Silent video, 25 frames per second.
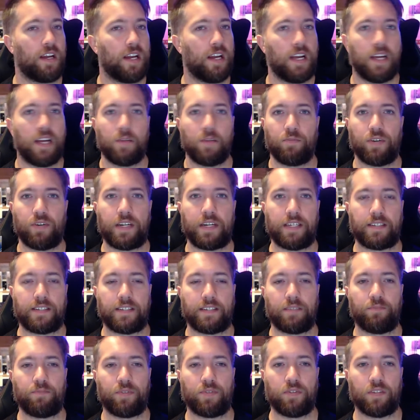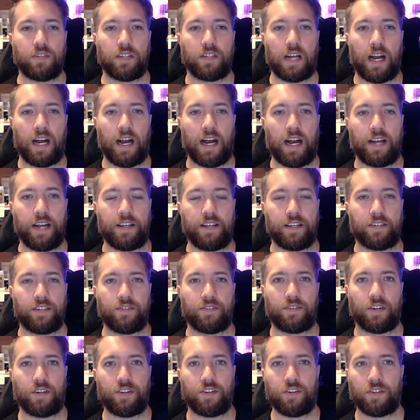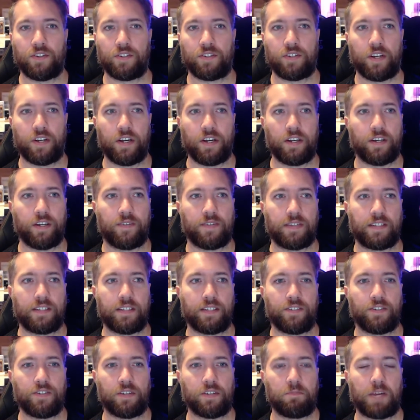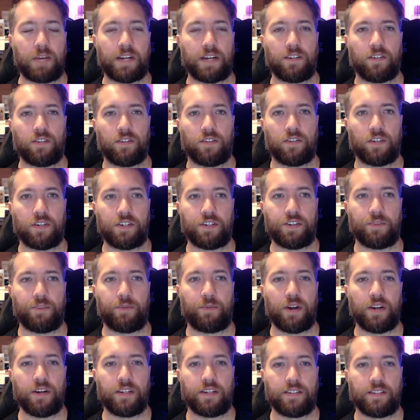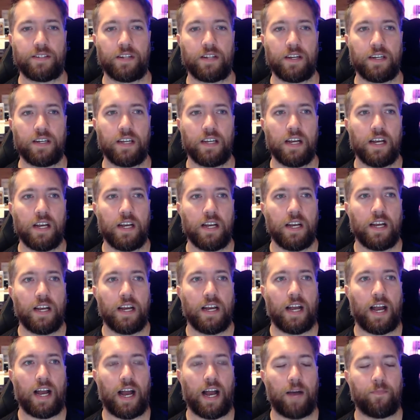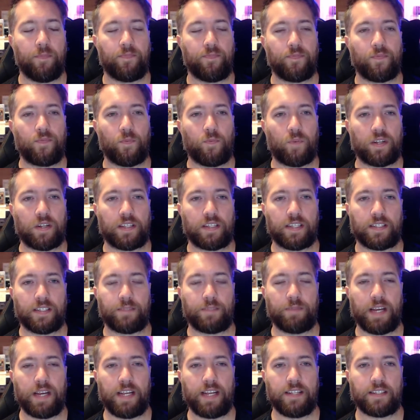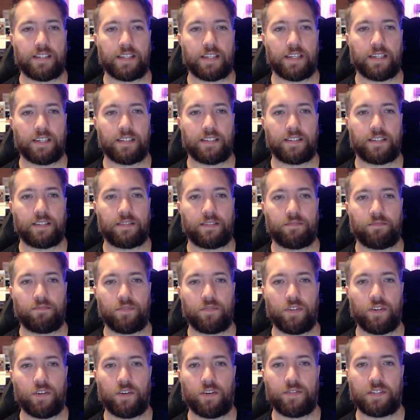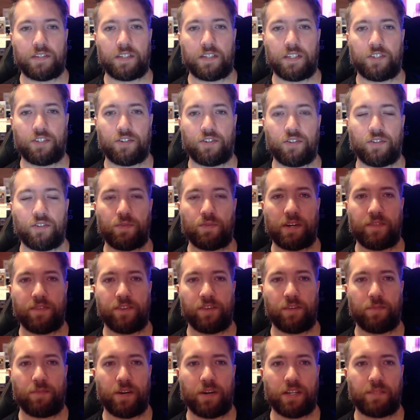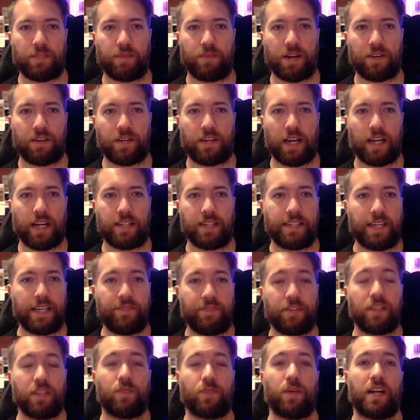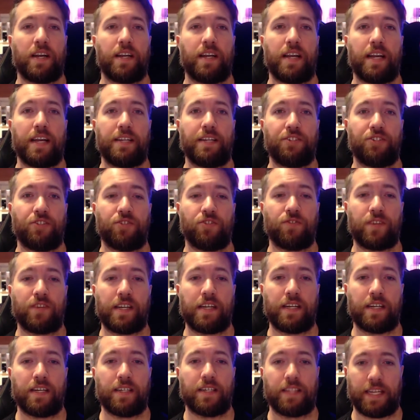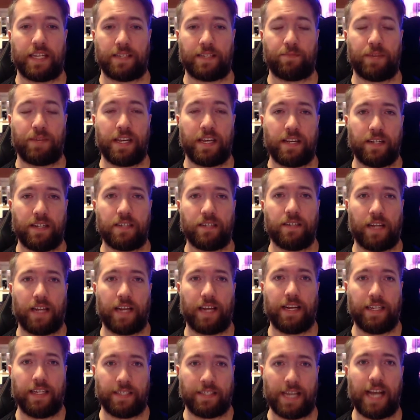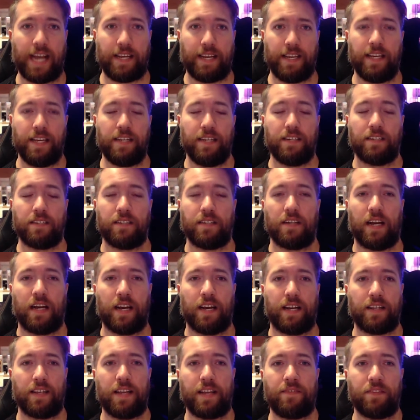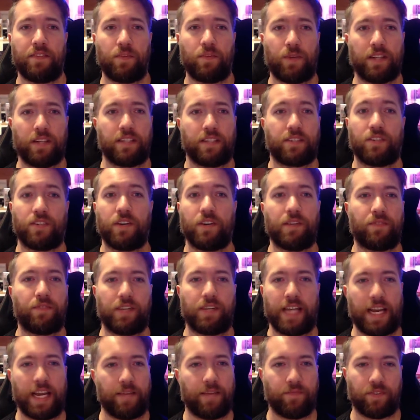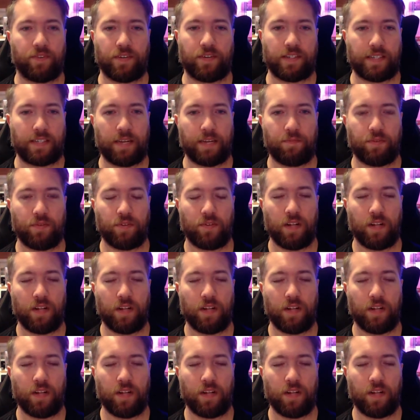Pretty simple. You can do it on your turn, obviously during battle, or on your opponent's turn. What this means is you obviously choose one of your opponent's battle cards, even the one during that's being like attacking, even the one that's going for game, for example,